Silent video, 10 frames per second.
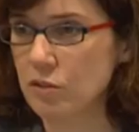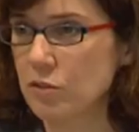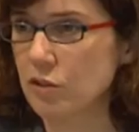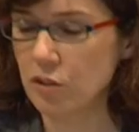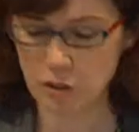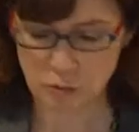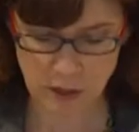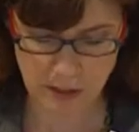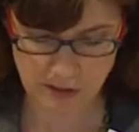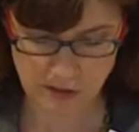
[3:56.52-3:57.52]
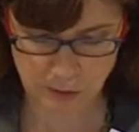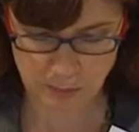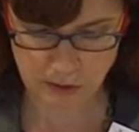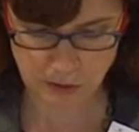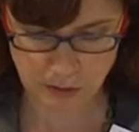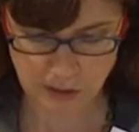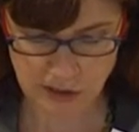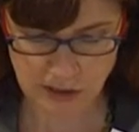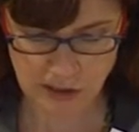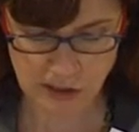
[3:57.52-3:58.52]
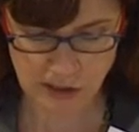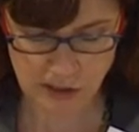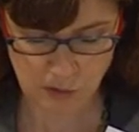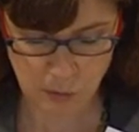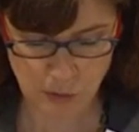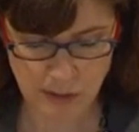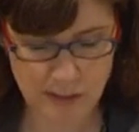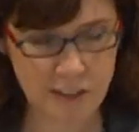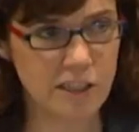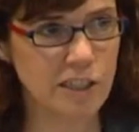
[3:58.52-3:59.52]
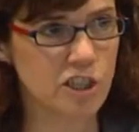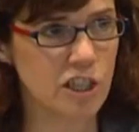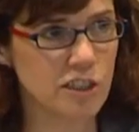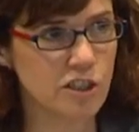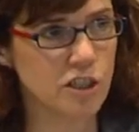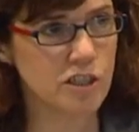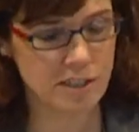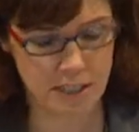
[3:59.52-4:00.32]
to the new rights and opportunities? What are the key challenges